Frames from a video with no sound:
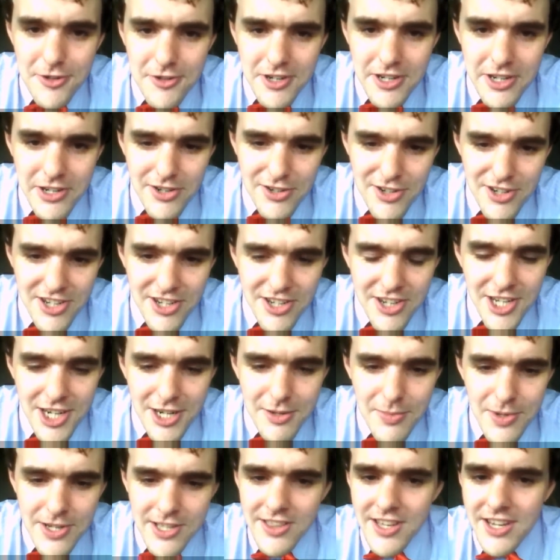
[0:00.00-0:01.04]
You're going
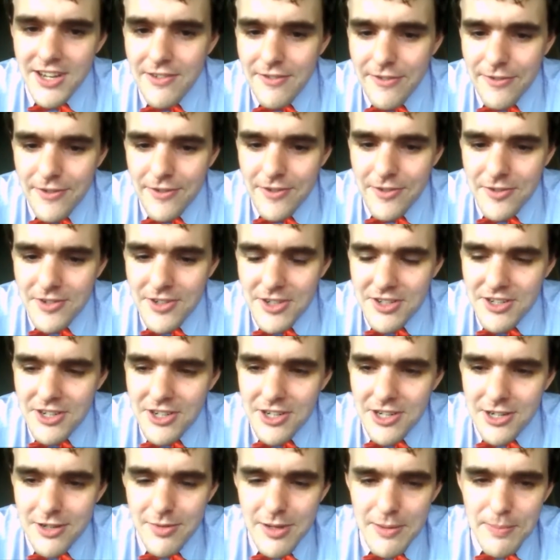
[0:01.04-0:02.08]
to be you're
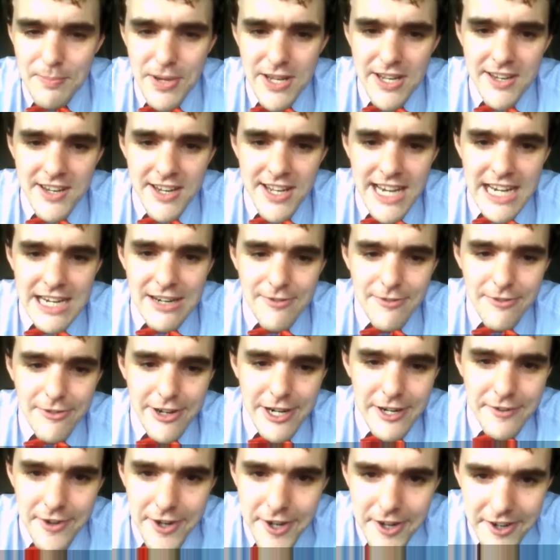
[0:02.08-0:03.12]
going to be pinned down
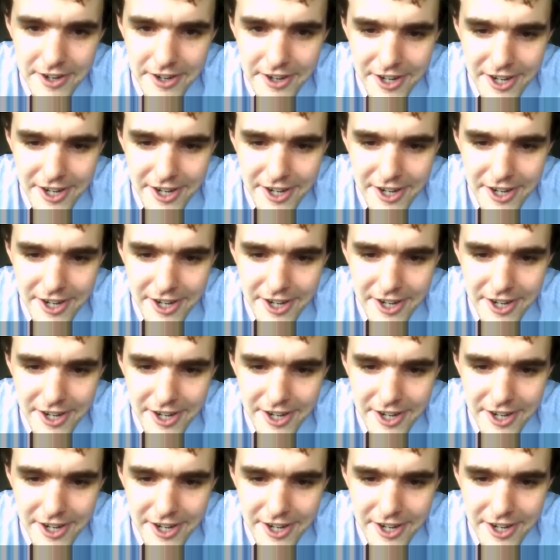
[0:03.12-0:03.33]
forever.